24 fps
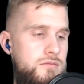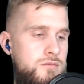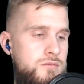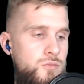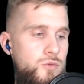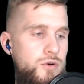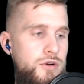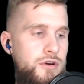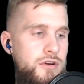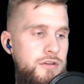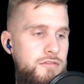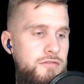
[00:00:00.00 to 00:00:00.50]

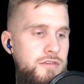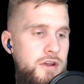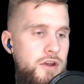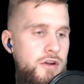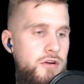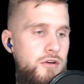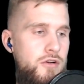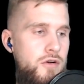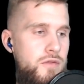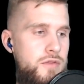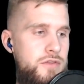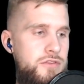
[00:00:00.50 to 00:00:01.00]
We're going to
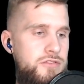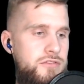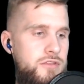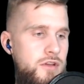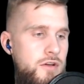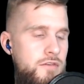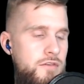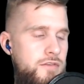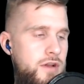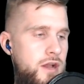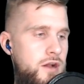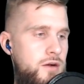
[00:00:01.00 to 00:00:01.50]
figure all this
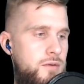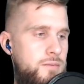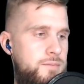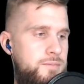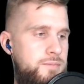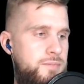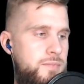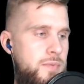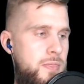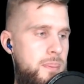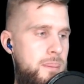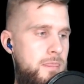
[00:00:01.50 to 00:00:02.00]
stuff out.
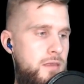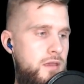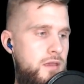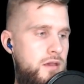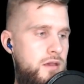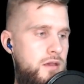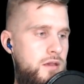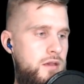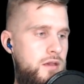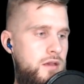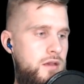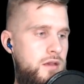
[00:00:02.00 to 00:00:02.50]

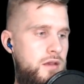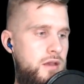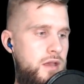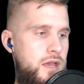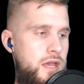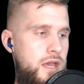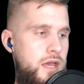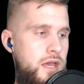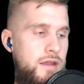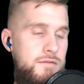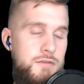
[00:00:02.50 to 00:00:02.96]
And